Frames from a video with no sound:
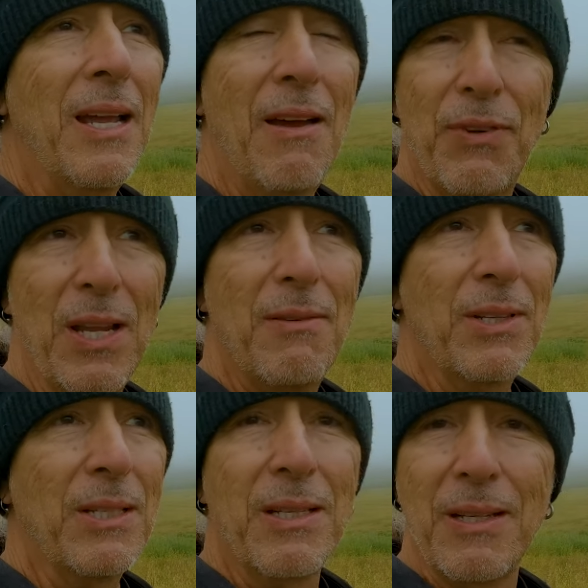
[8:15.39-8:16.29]

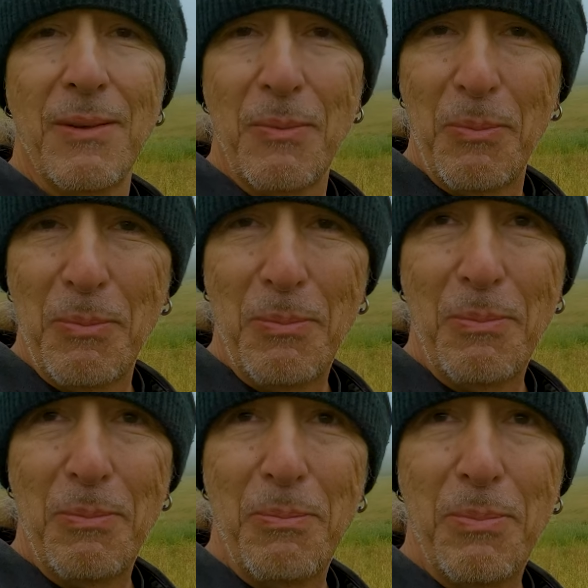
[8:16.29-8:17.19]
F11,
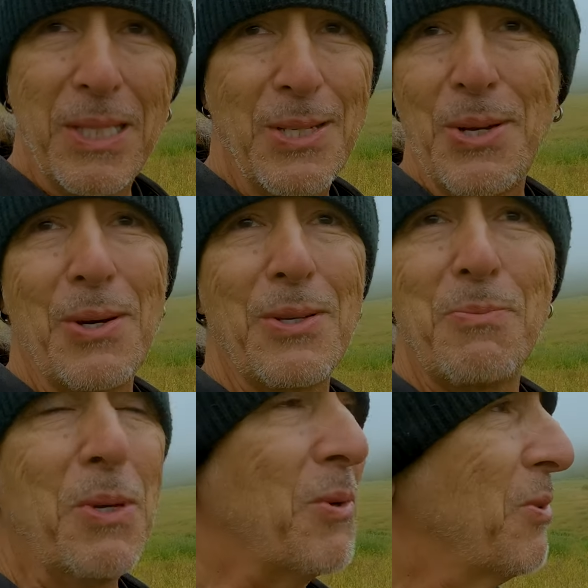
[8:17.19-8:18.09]
but this area
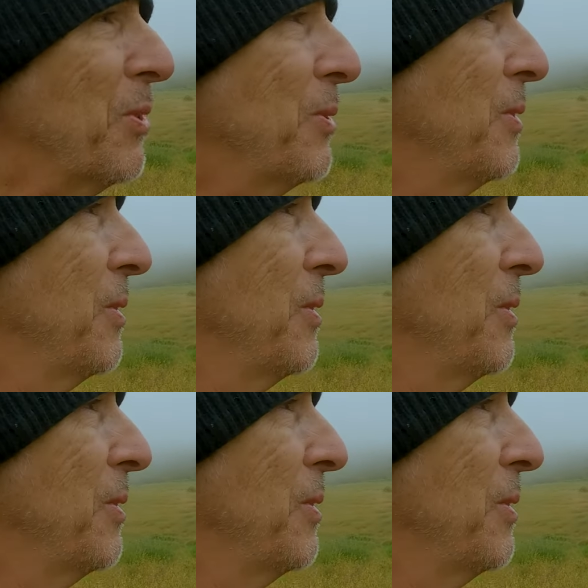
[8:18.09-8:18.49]
is beautiful.